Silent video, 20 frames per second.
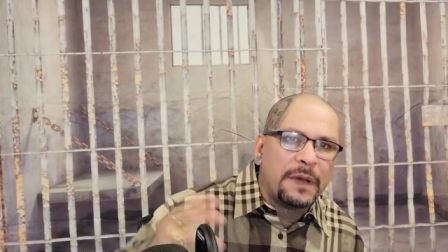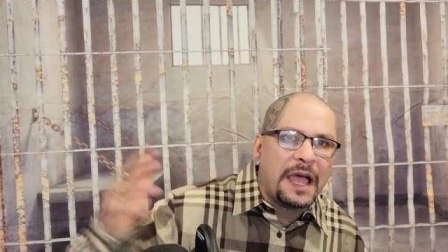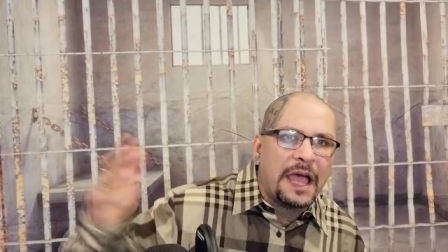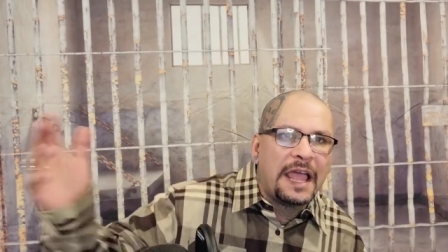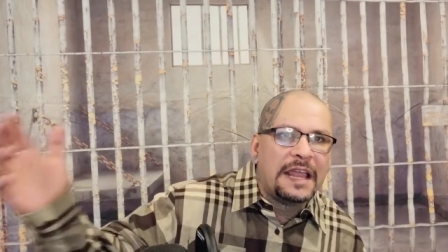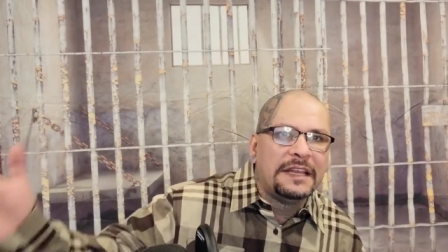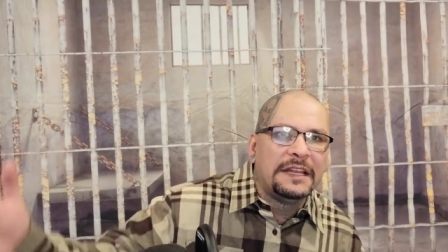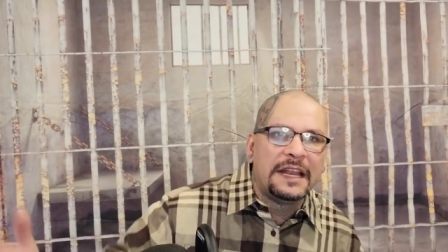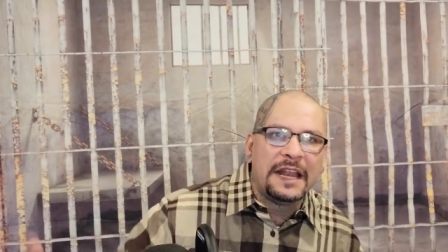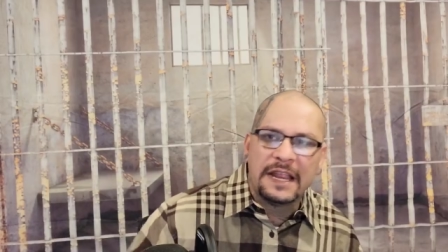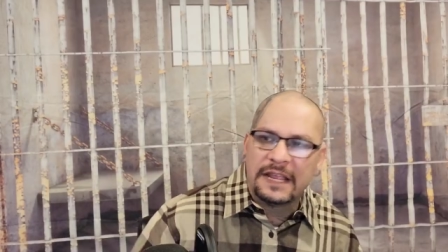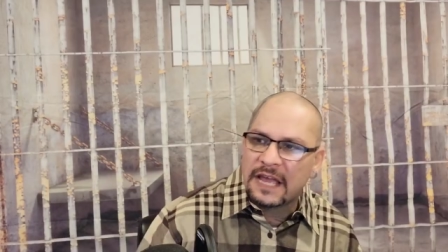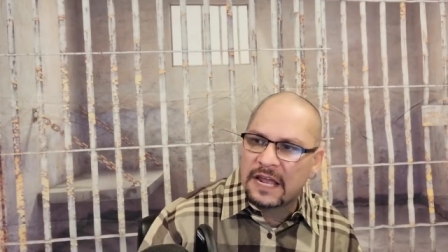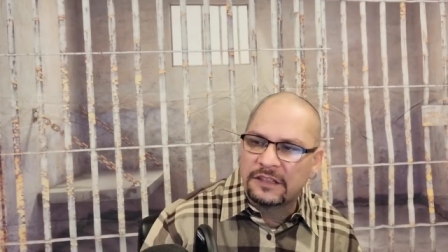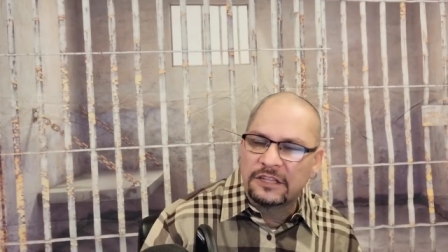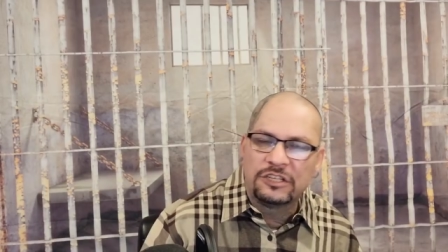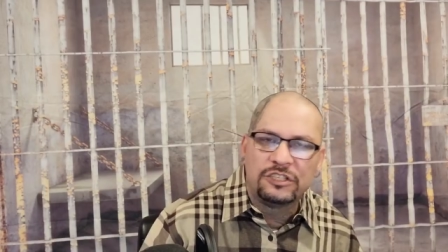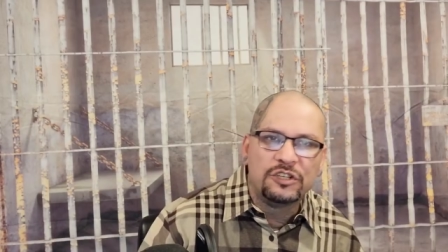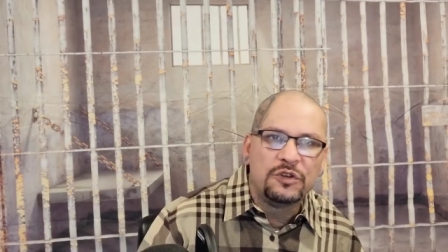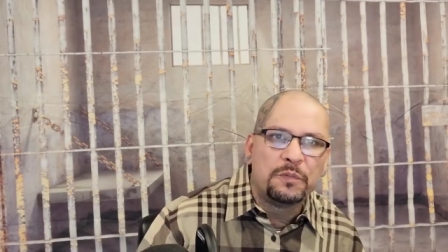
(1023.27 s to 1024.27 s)
behind it ain't
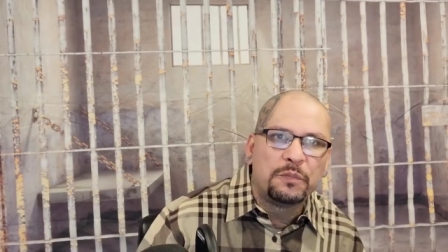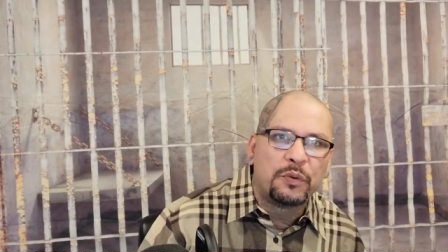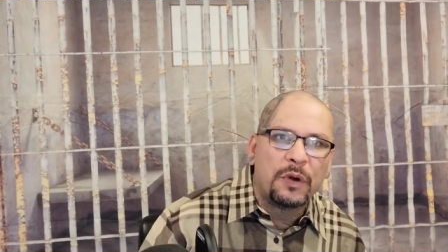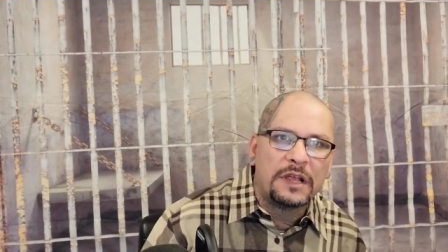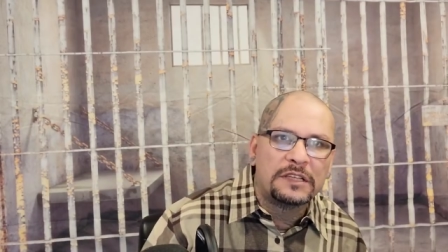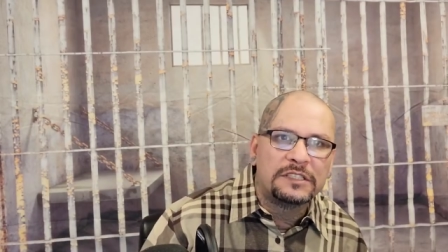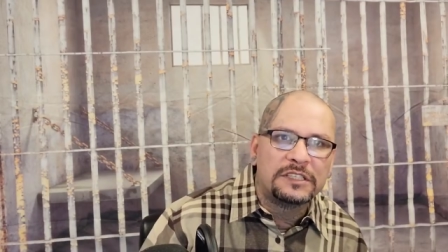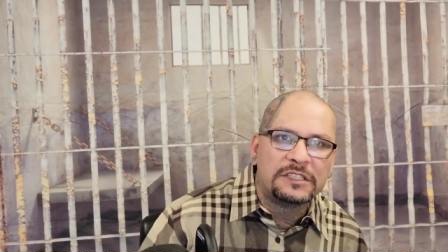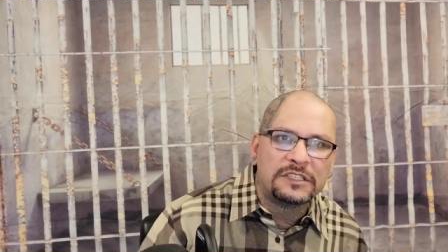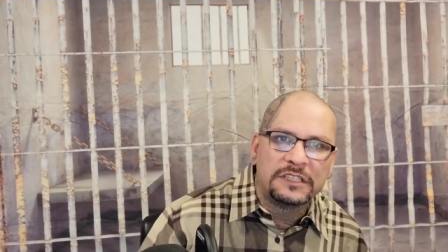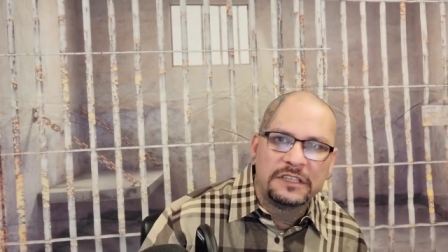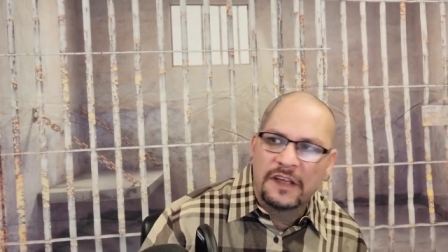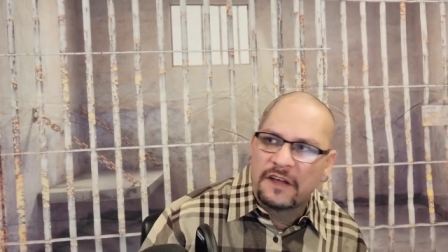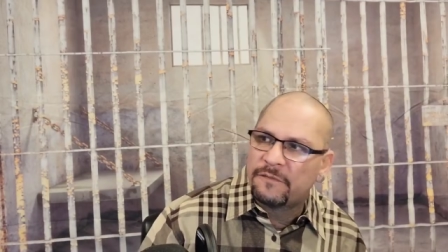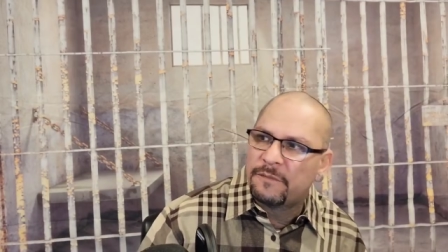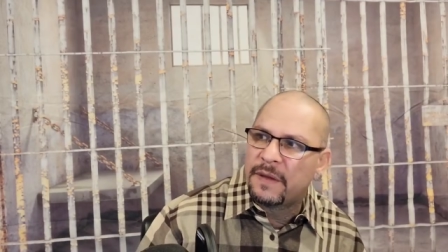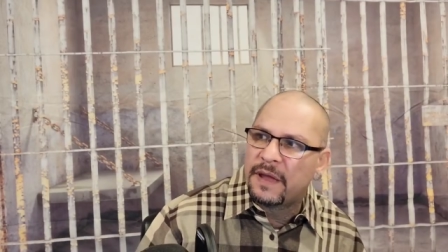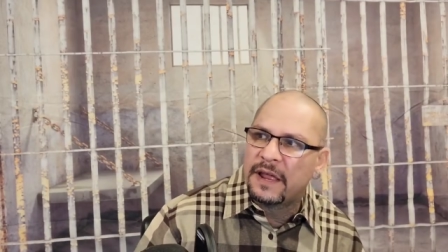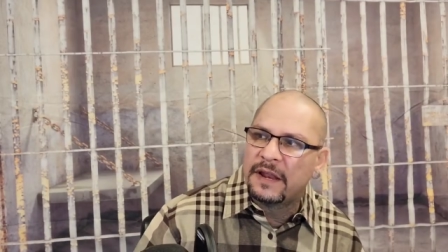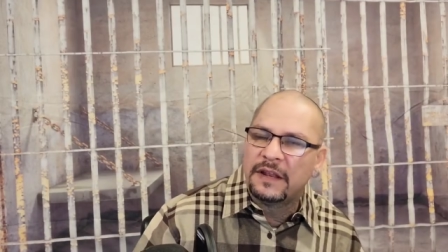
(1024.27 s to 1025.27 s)
got the due process
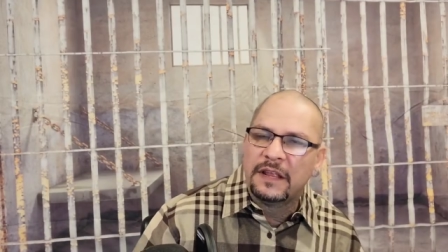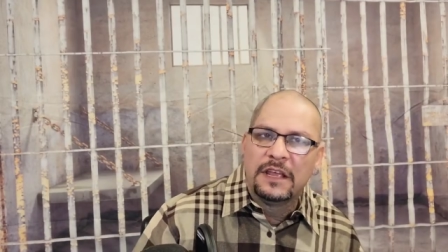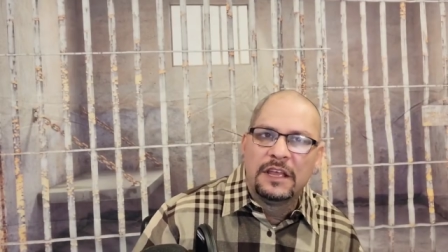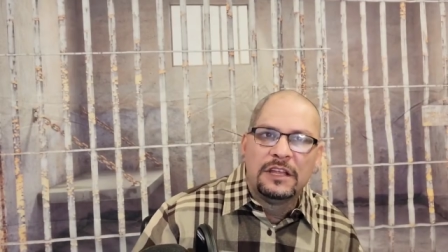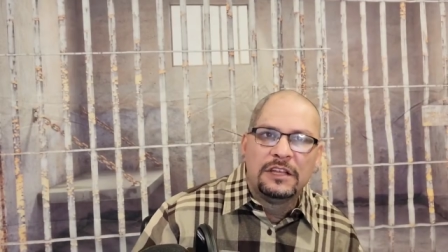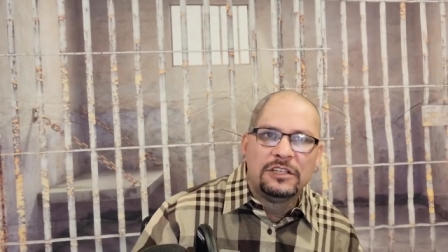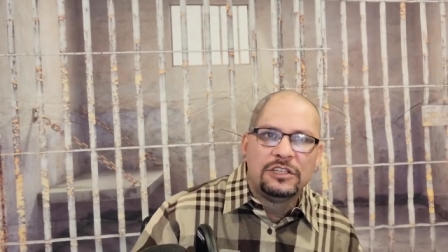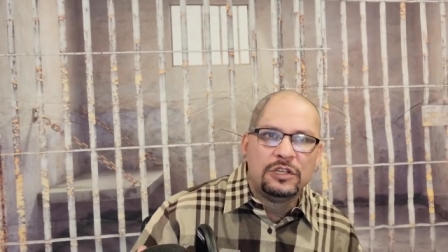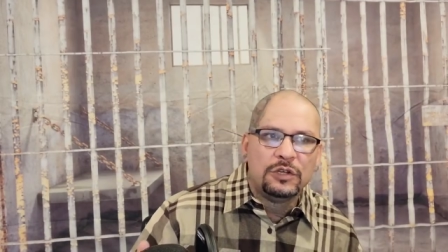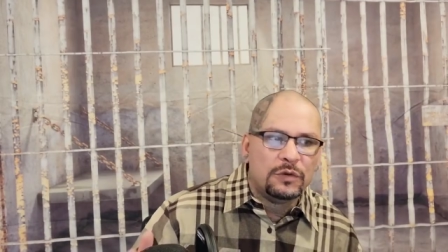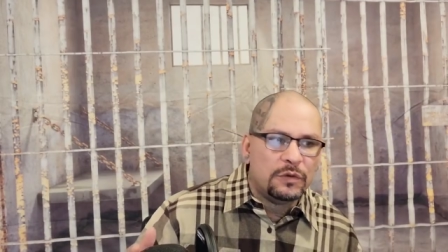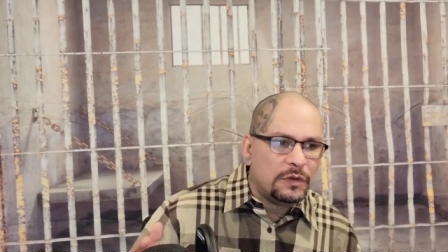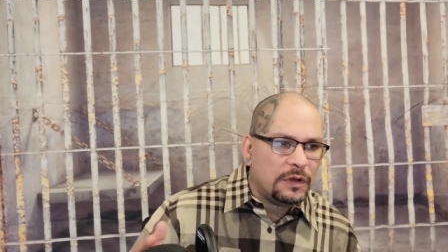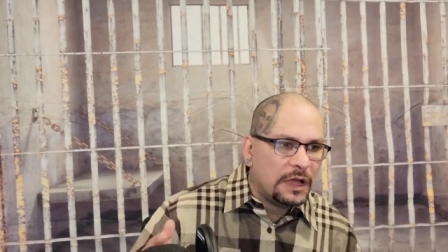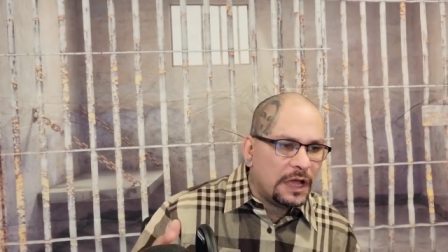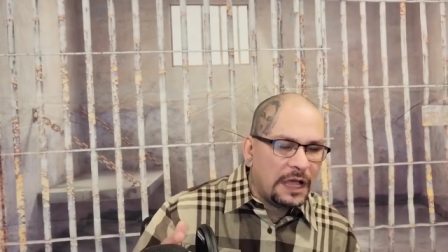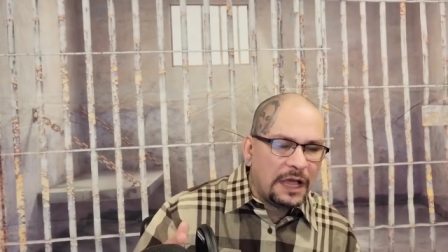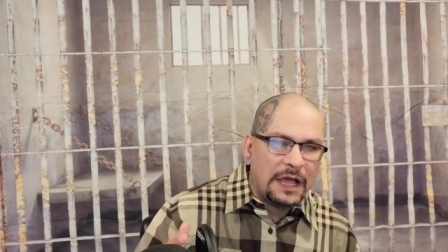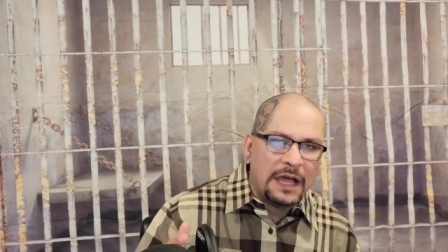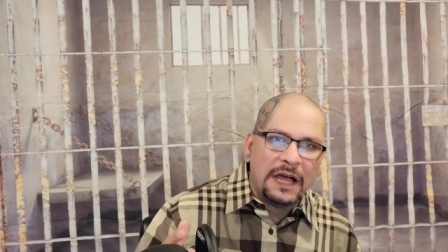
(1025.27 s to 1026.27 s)
enough, man, to,
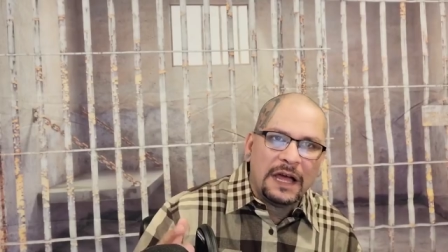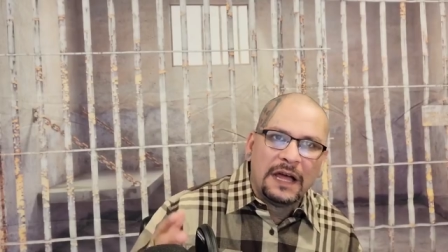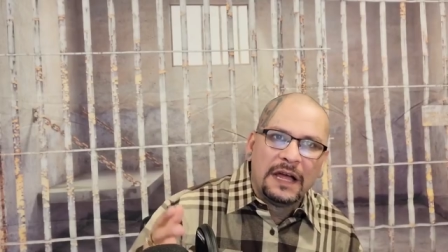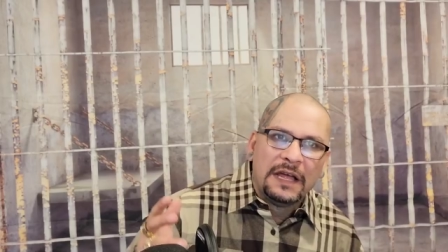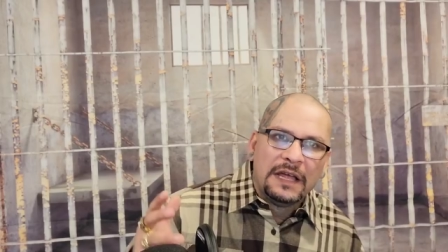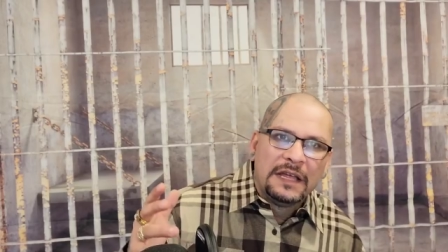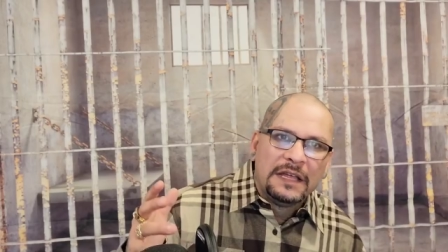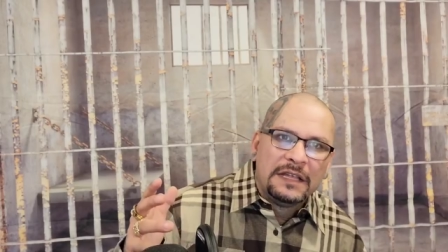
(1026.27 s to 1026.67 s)
uh, uh,